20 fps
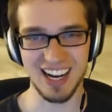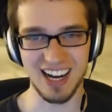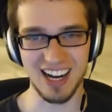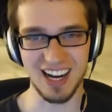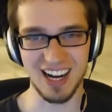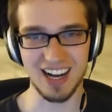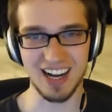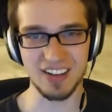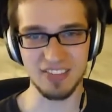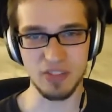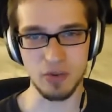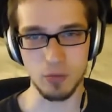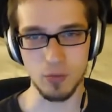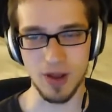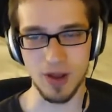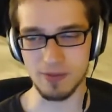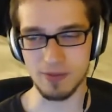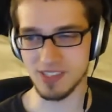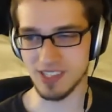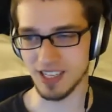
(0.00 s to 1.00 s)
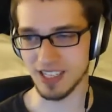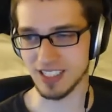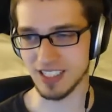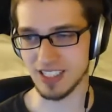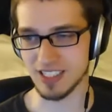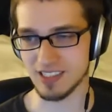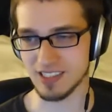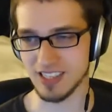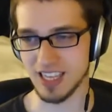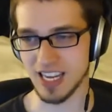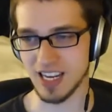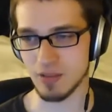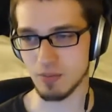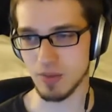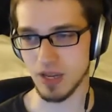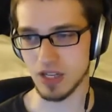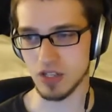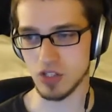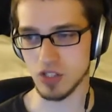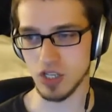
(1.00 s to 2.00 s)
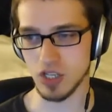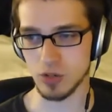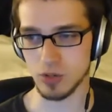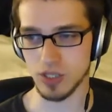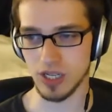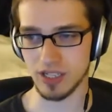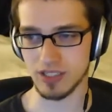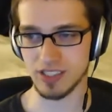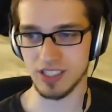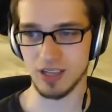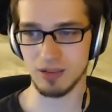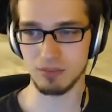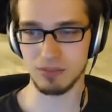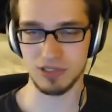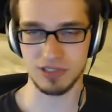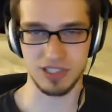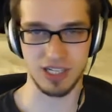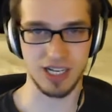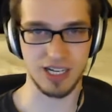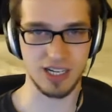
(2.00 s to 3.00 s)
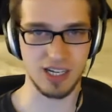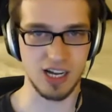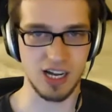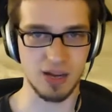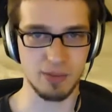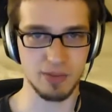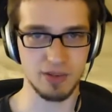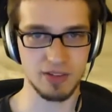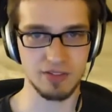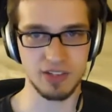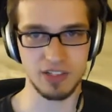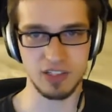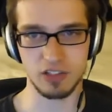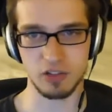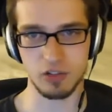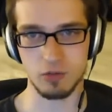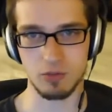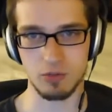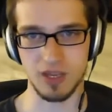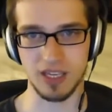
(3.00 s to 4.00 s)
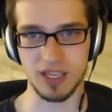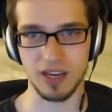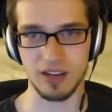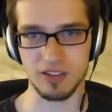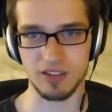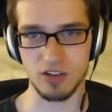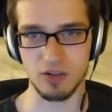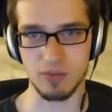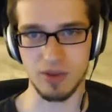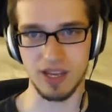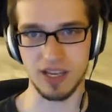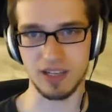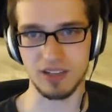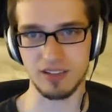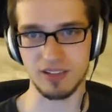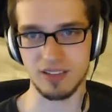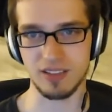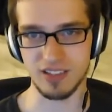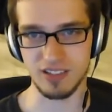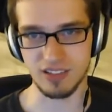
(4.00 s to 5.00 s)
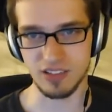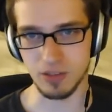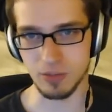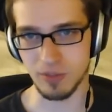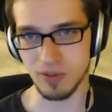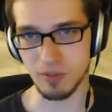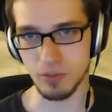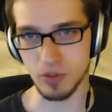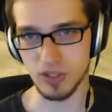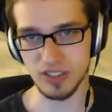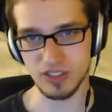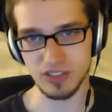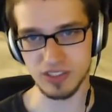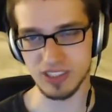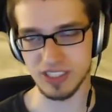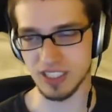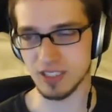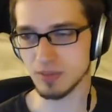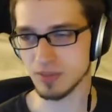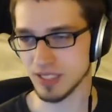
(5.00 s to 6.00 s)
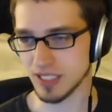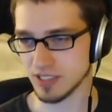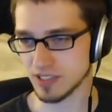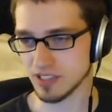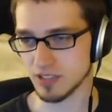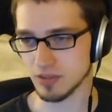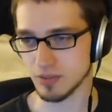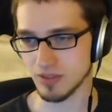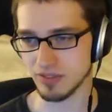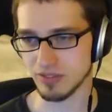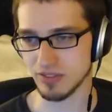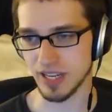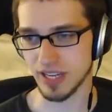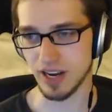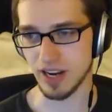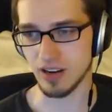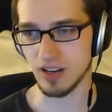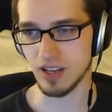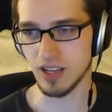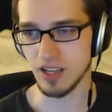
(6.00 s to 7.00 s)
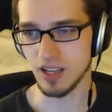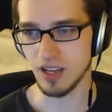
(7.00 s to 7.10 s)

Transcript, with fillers: The website is getitmadeshow.tumblr.com, and eventually we may get a domain that's a little bit more interesting, but that's a good one for now.